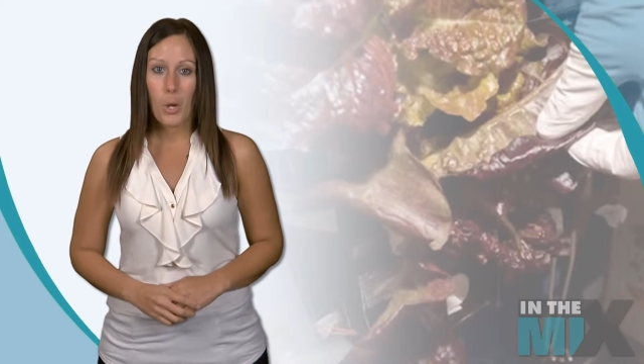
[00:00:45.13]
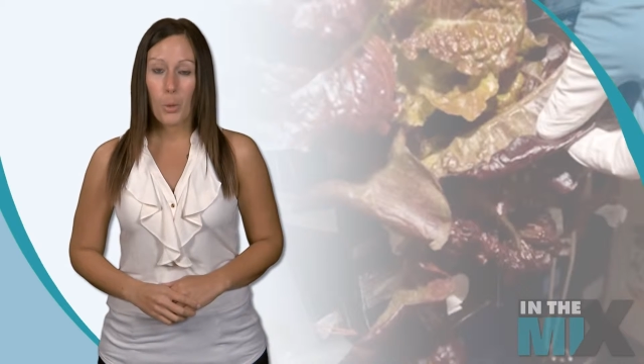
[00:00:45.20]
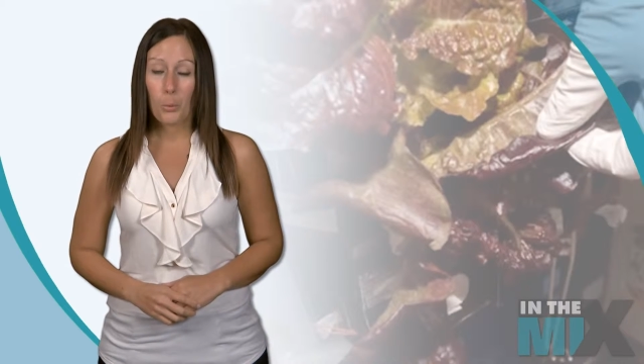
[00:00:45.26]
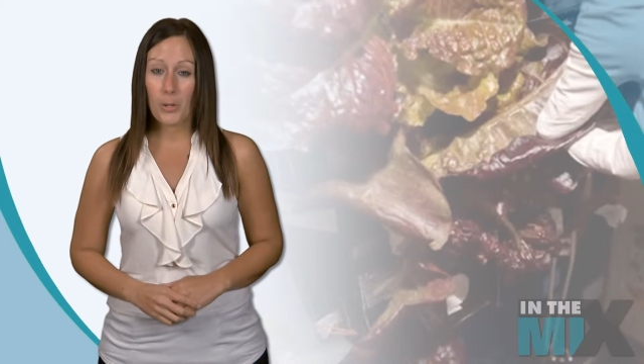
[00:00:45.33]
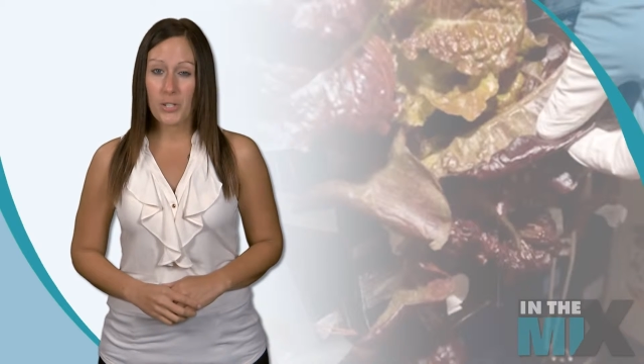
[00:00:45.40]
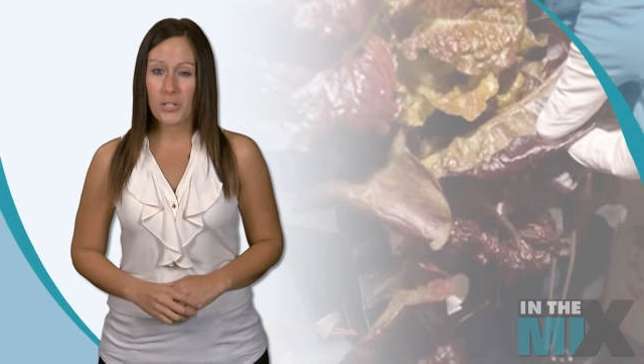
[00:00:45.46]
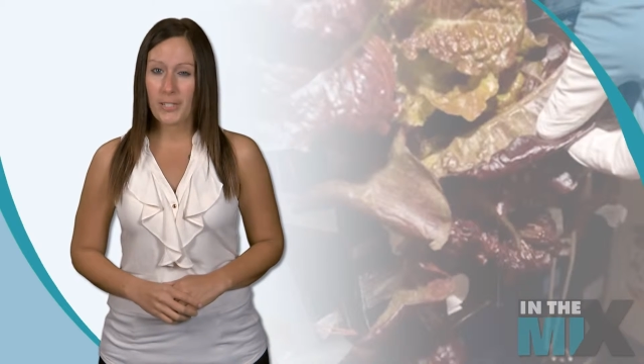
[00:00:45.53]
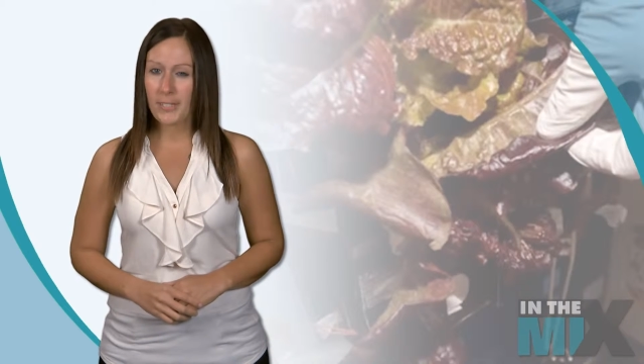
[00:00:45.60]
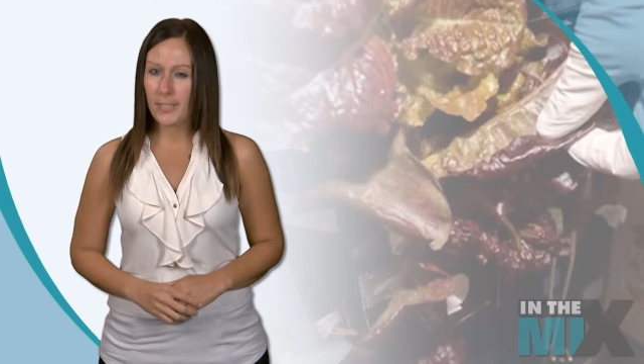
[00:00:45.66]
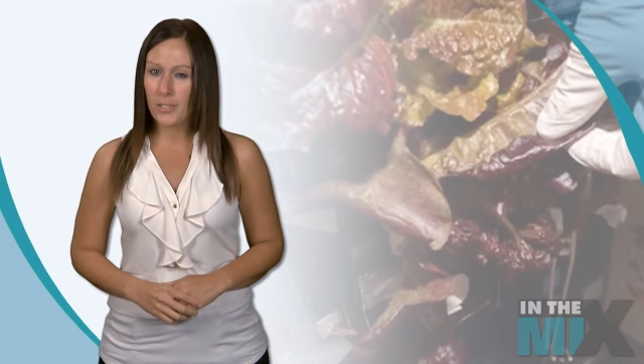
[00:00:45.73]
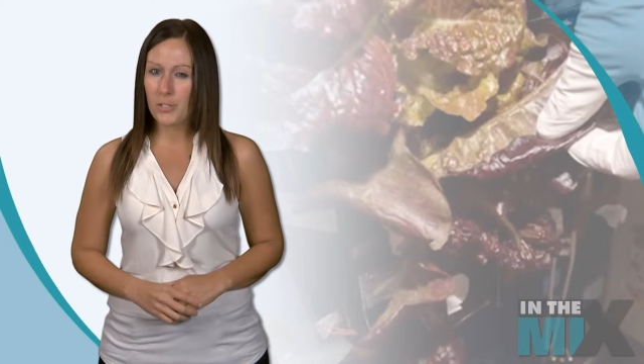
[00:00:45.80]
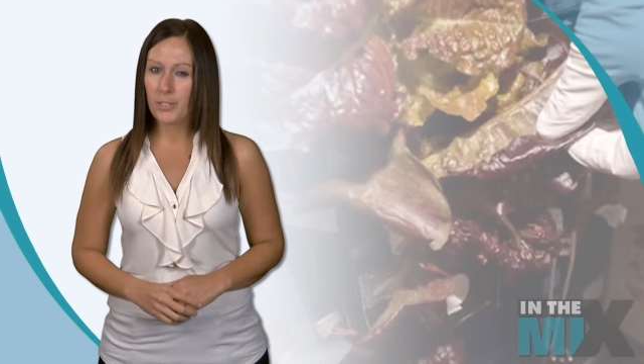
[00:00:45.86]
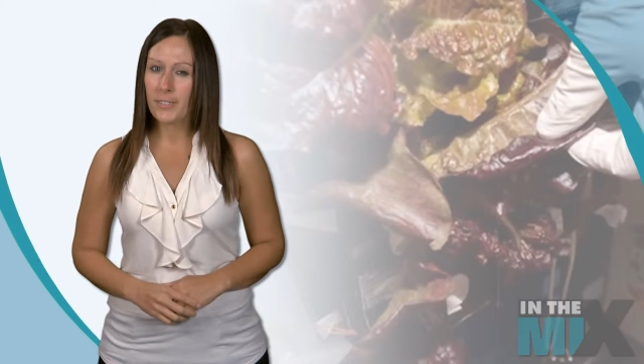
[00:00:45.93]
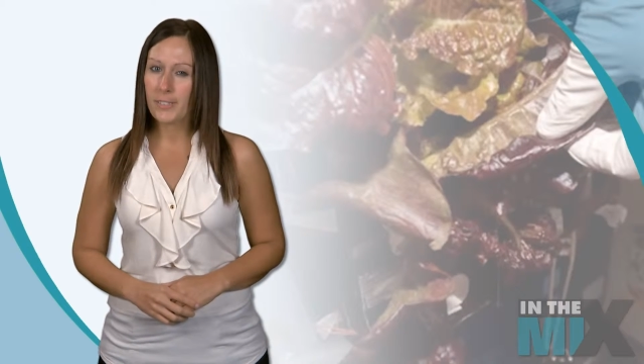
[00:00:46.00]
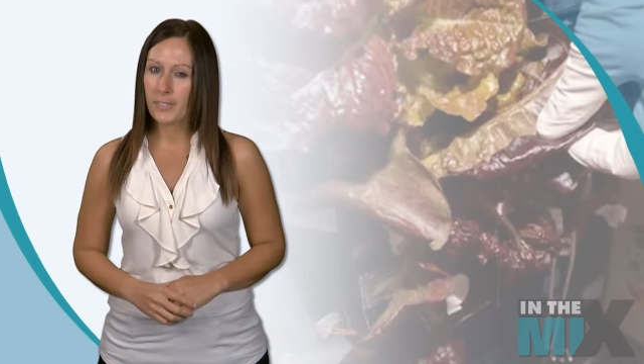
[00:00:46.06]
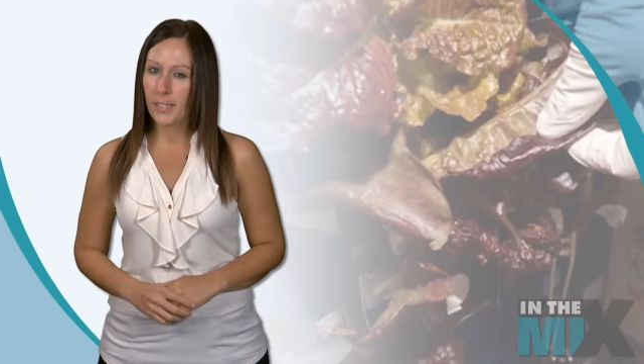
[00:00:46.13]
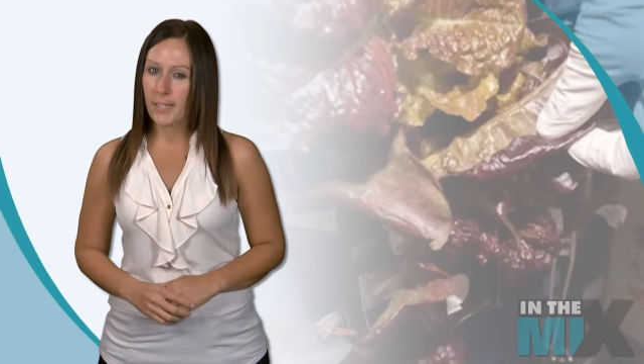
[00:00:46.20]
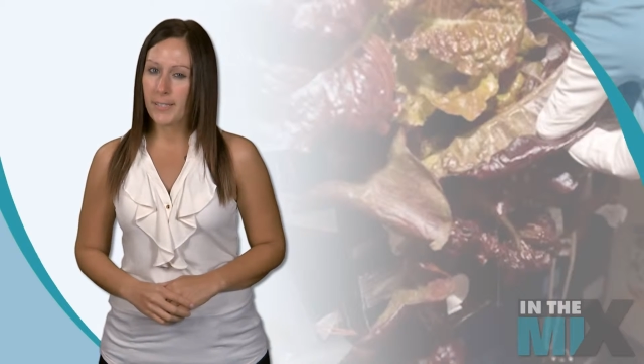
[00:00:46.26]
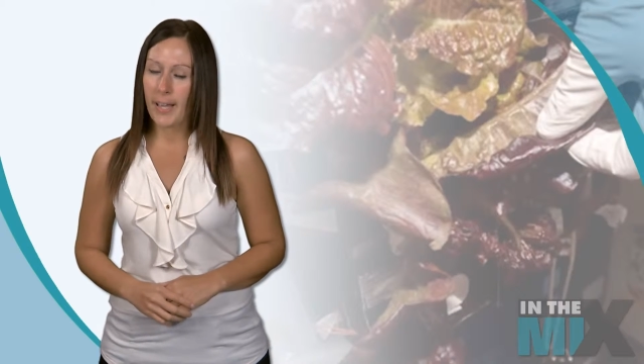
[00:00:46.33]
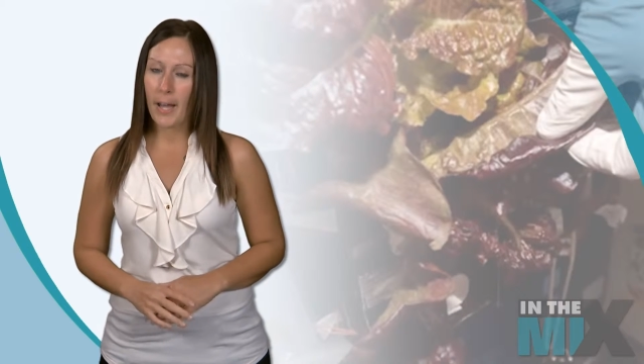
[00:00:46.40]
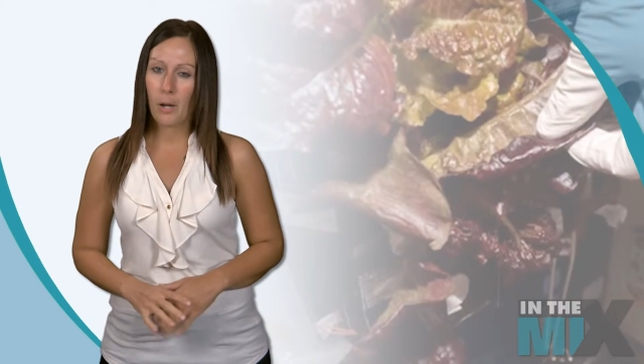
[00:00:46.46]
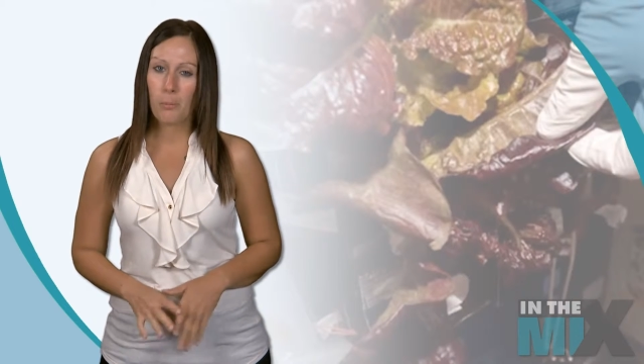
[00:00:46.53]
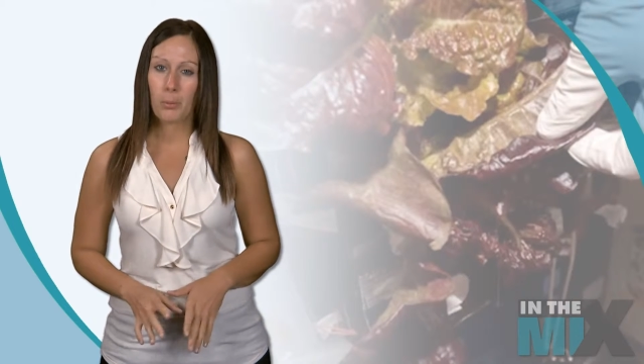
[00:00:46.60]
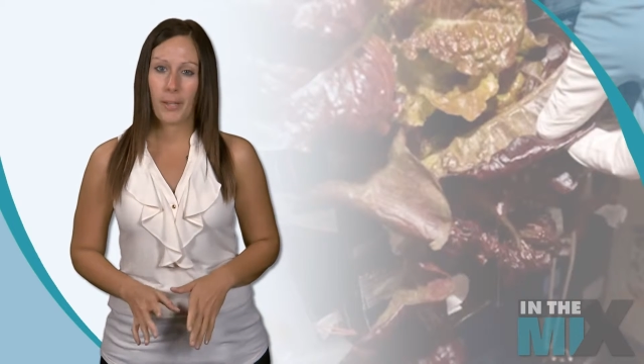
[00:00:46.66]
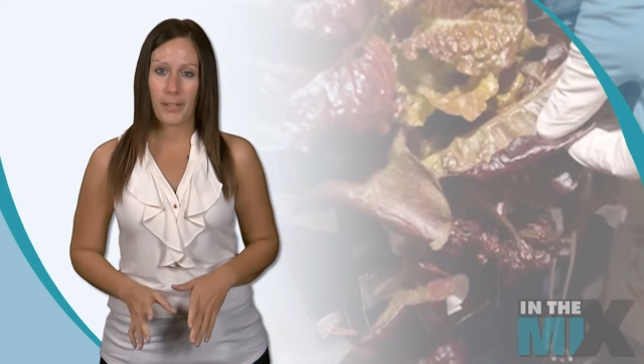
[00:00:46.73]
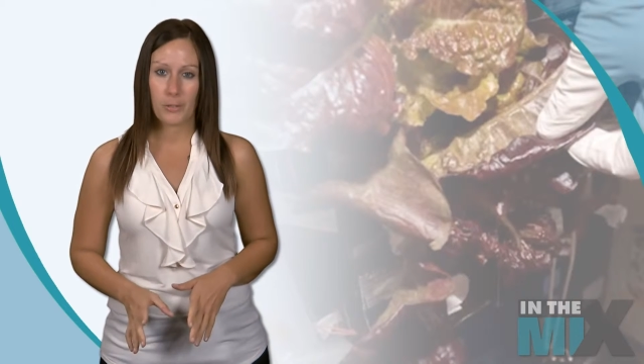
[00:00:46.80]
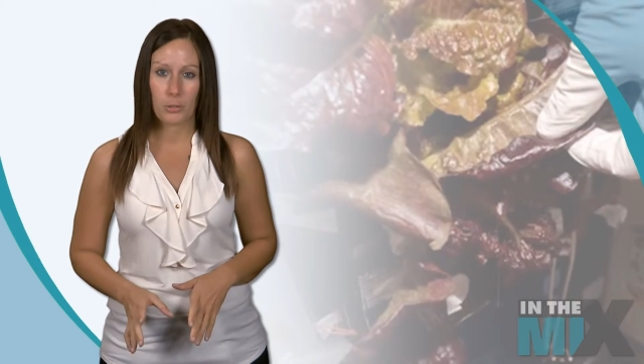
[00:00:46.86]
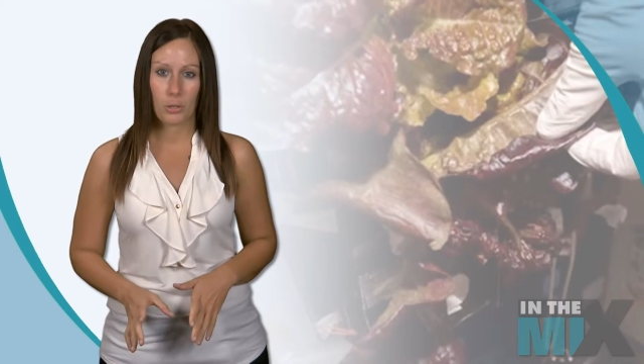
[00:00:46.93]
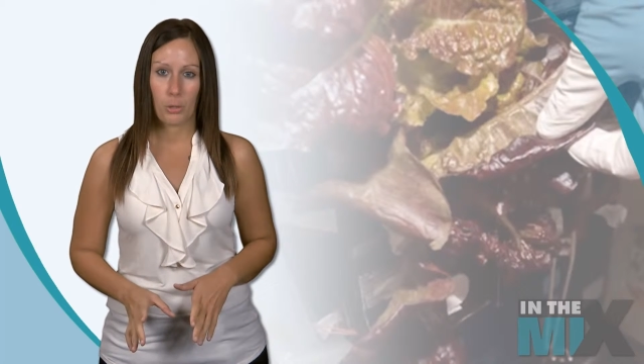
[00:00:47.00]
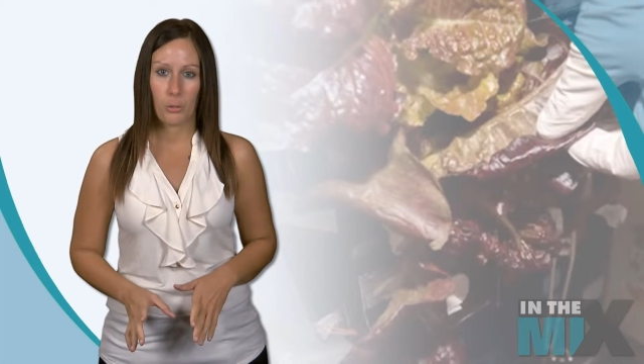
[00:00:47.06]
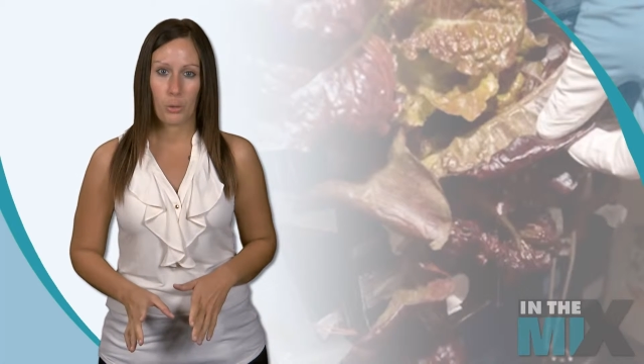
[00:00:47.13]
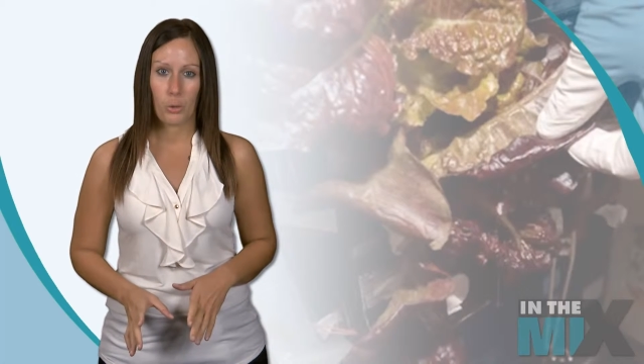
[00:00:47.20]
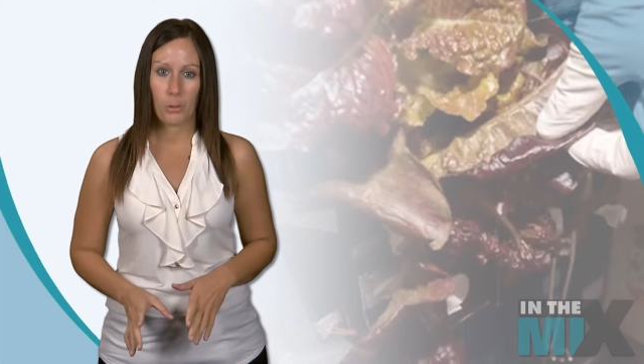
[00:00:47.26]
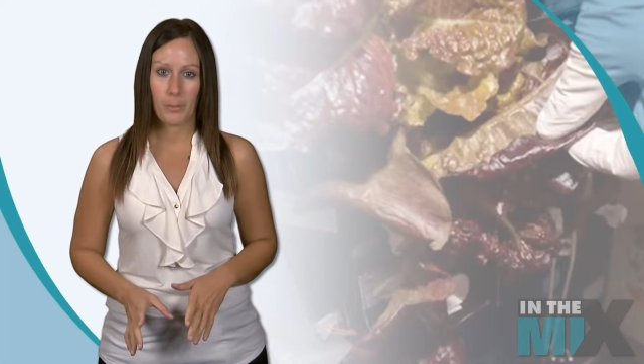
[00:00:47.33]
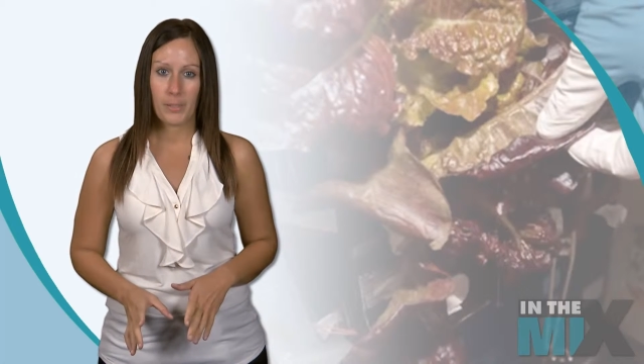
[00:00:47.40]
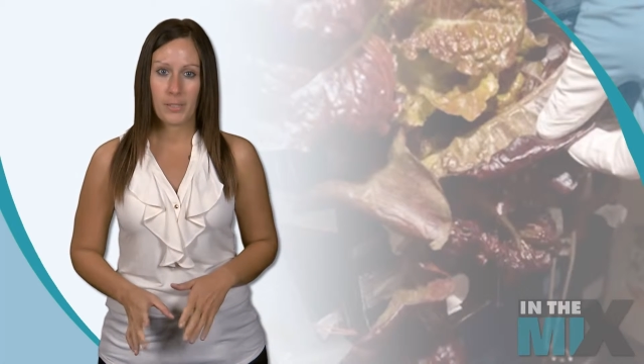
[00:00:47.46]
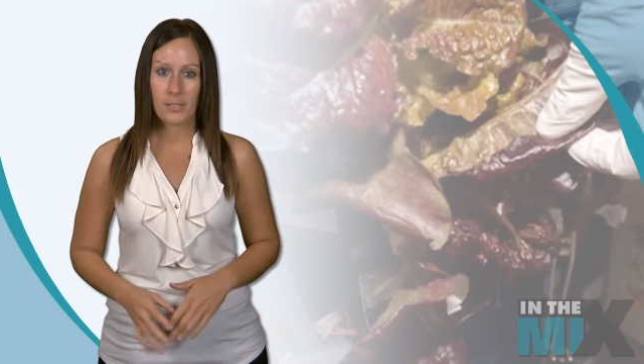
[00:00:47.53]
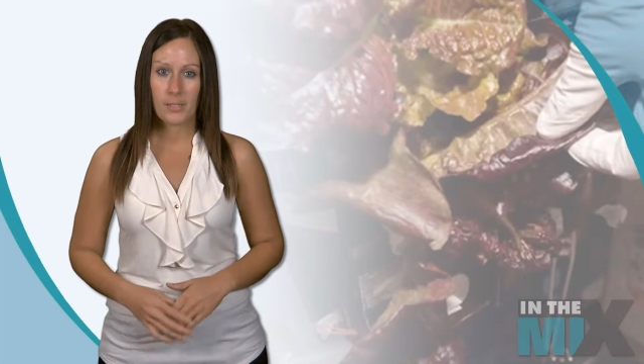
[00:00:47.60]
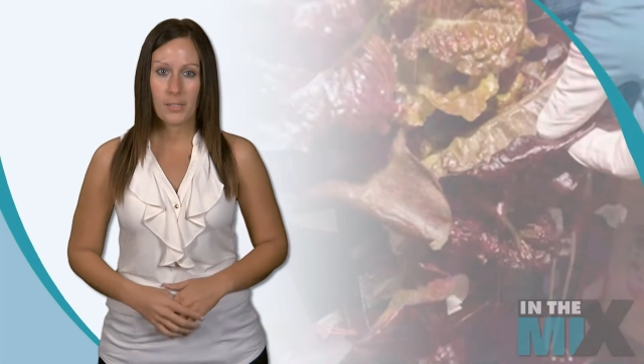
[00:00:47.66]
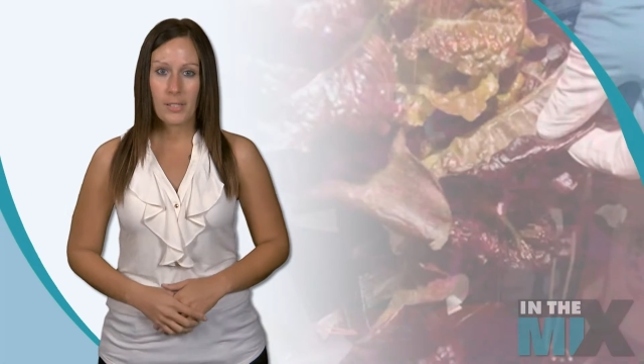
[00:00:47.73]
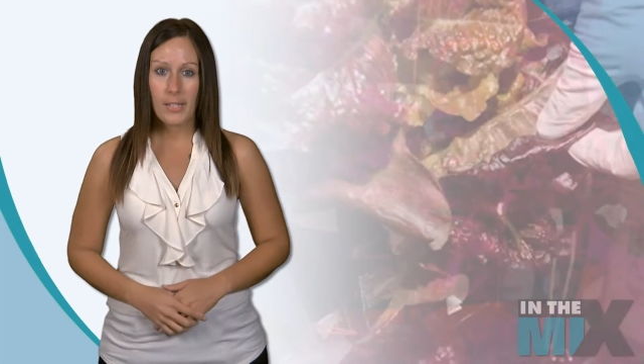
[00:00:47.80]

which essentially studies how plants grow in orbit.